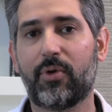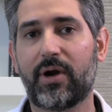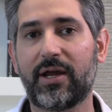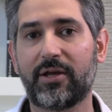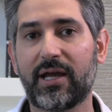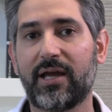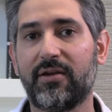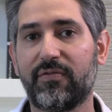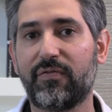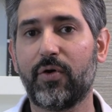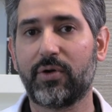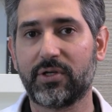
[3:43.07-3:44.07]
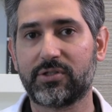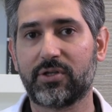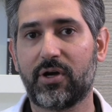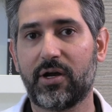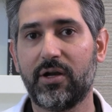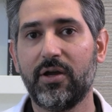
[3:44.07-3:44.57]
where I kind of focus
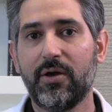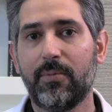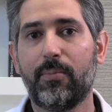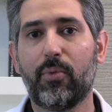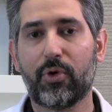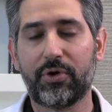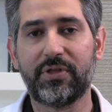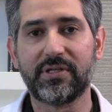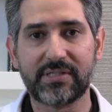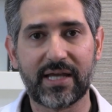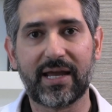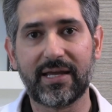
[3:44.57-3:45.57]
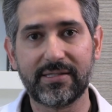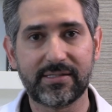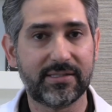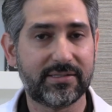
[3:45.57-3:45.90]
on more the science.